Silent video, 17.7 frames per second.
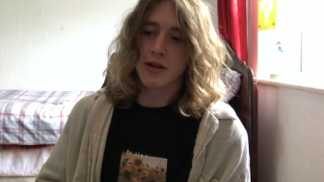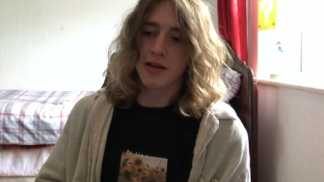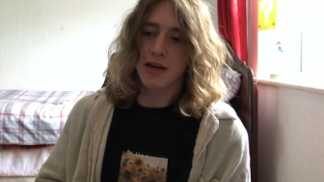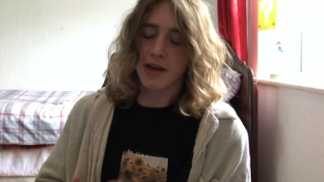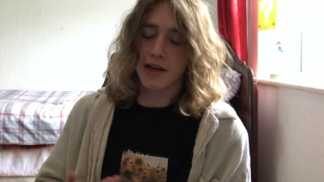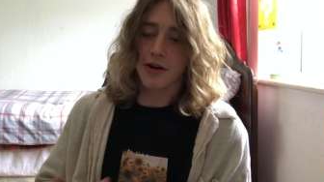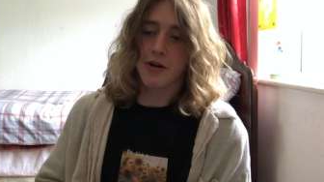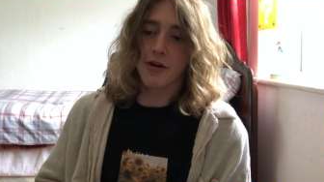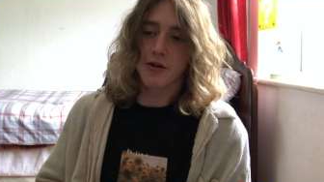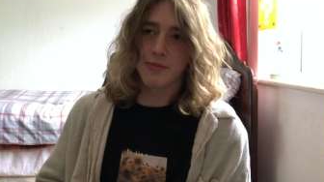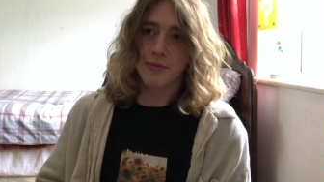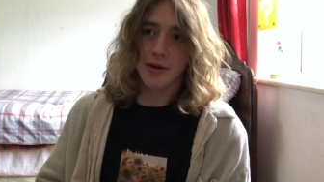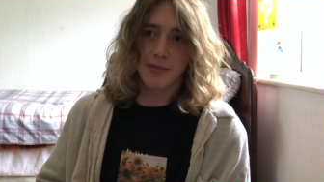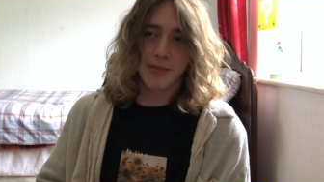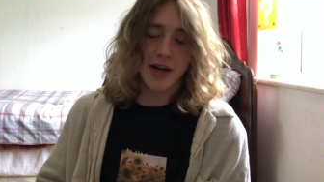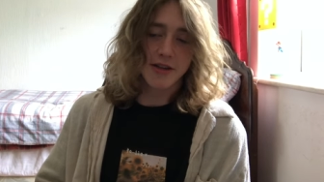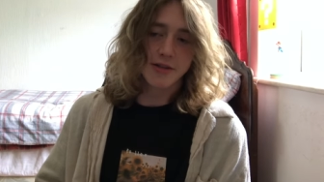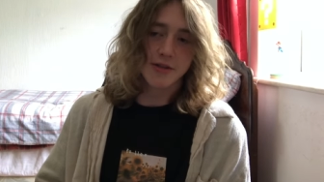It hurt me
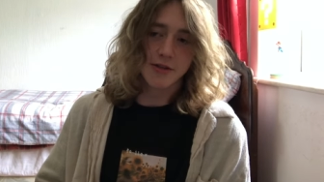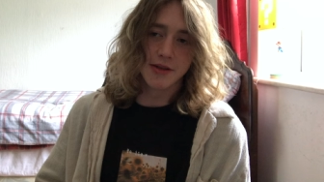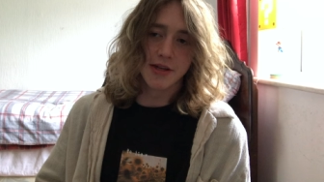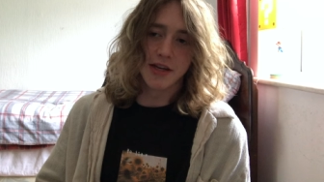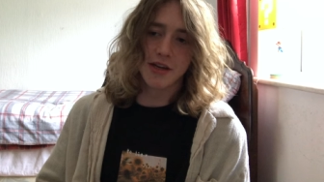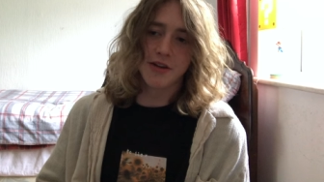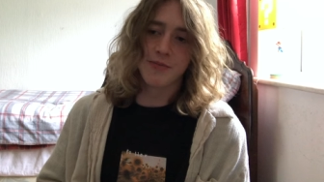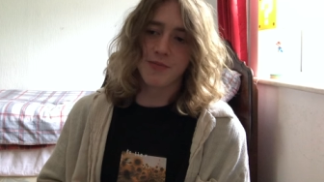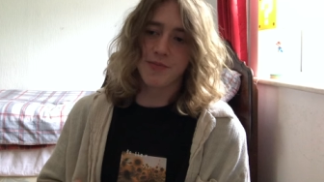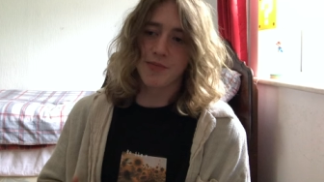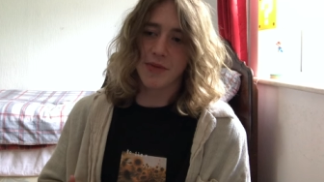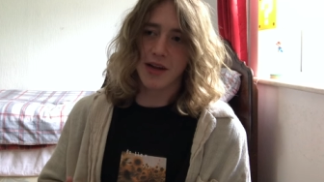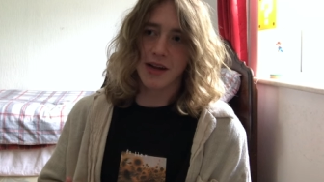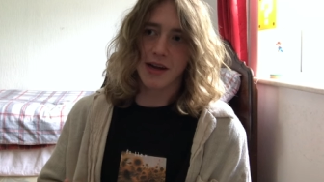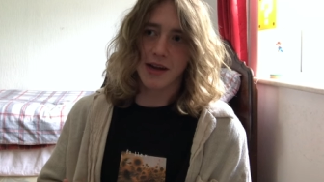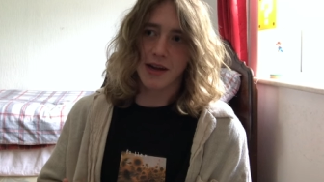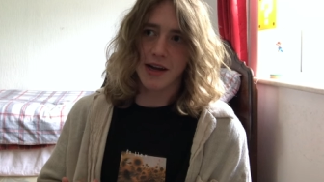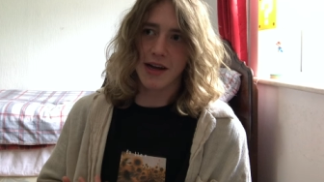mentally.
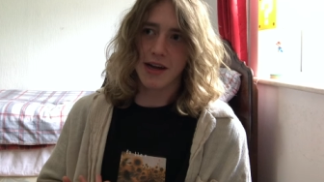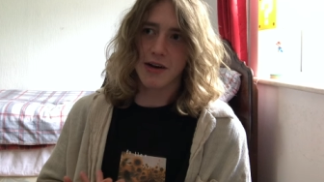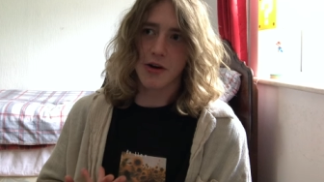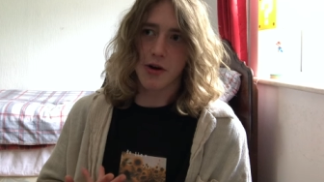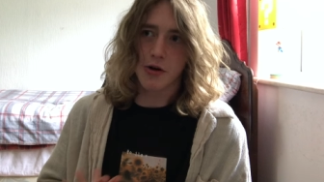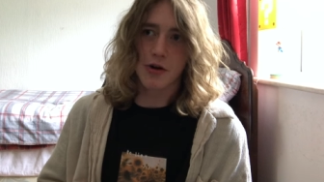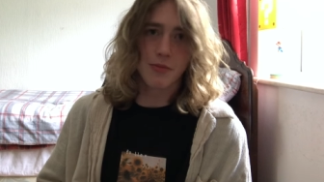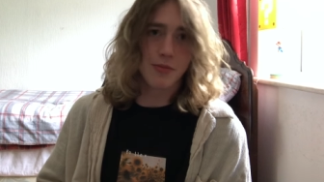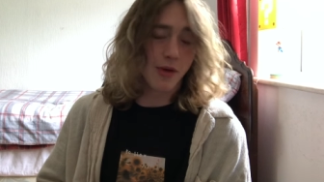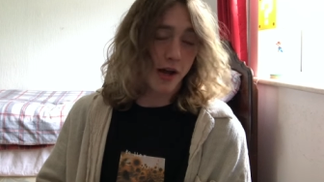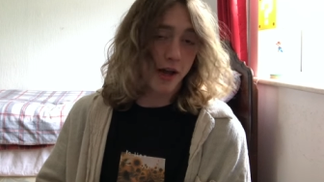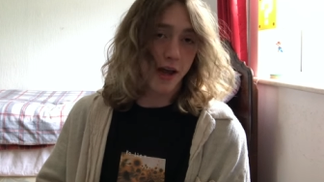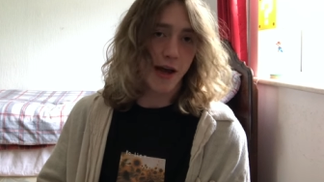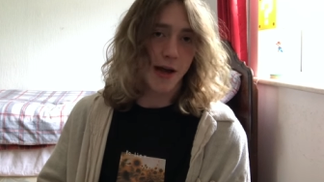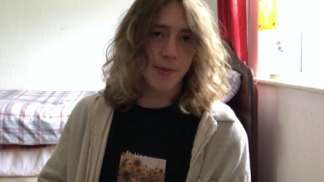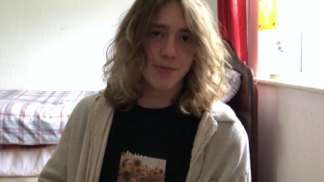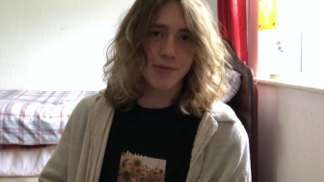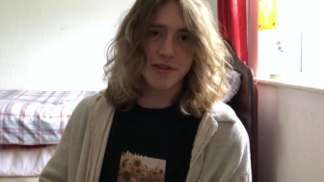It hurt my
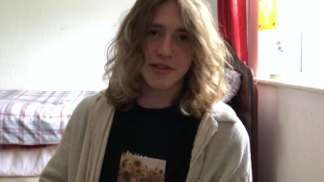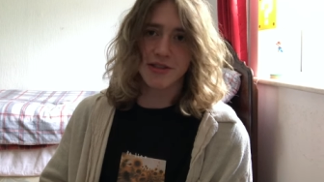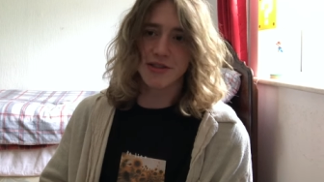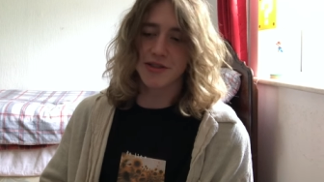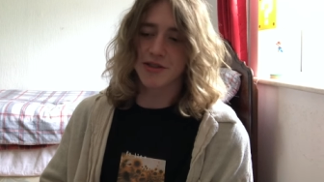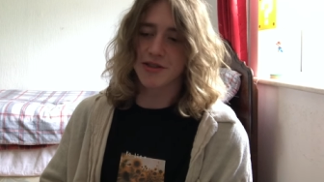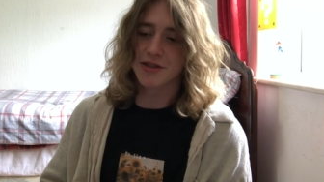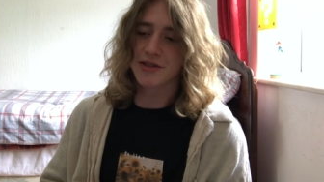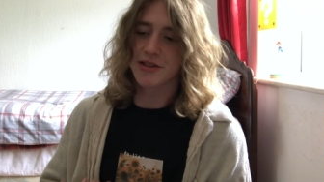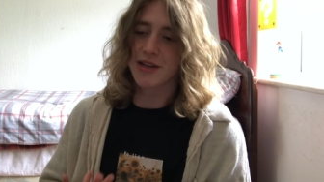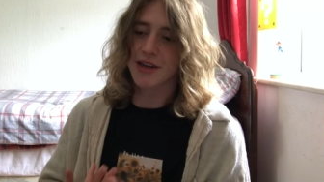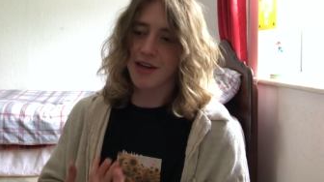happiness.